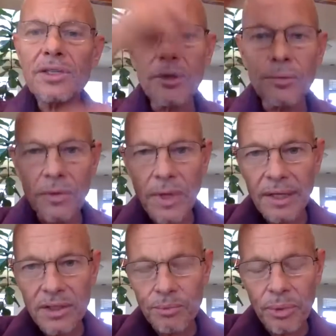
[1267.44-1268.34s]
a,
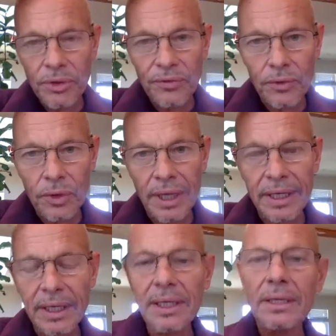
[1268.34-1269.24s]
that's beautiful and
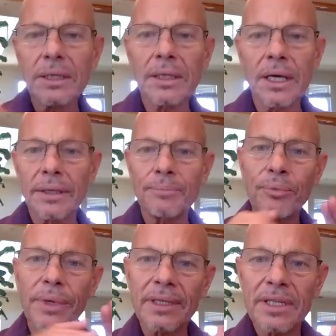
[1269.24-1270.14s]
it, it
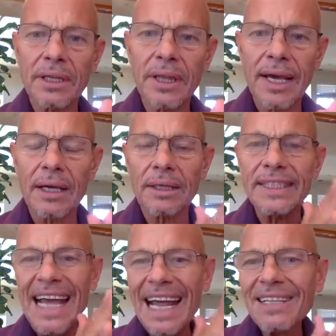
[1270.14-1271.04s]
brings in that
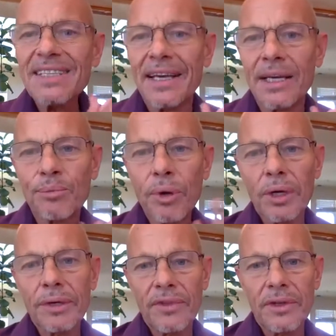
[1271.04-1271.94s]
dancing
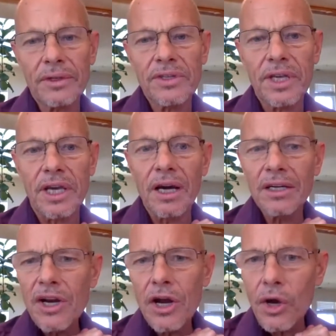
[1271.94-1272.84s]
part of this, the
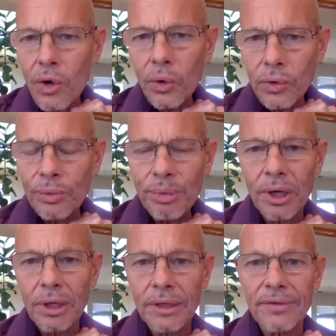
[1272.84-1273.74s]
unknown
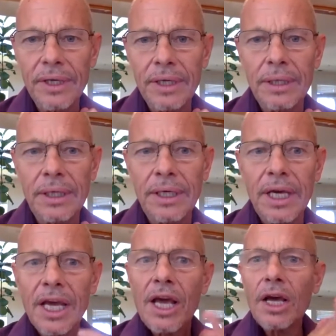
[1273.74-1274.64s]
part of it. Like
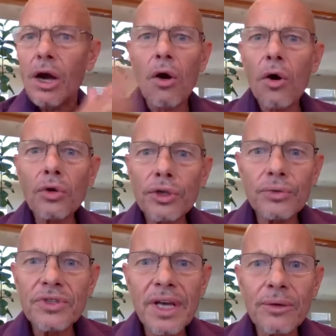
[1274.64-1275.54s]
all you
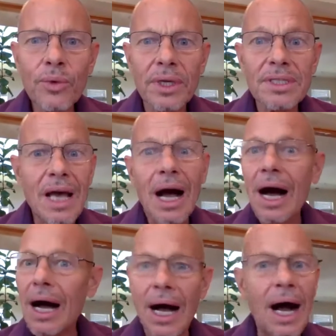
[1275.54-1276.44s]
said was,
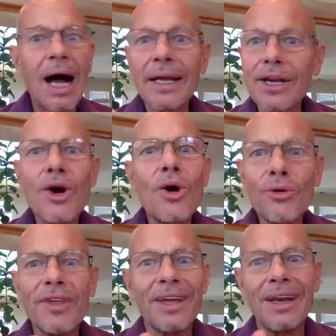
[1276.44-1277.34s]
I know
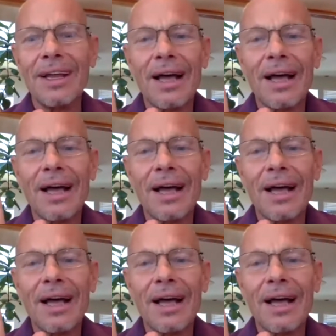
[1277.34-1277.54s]
that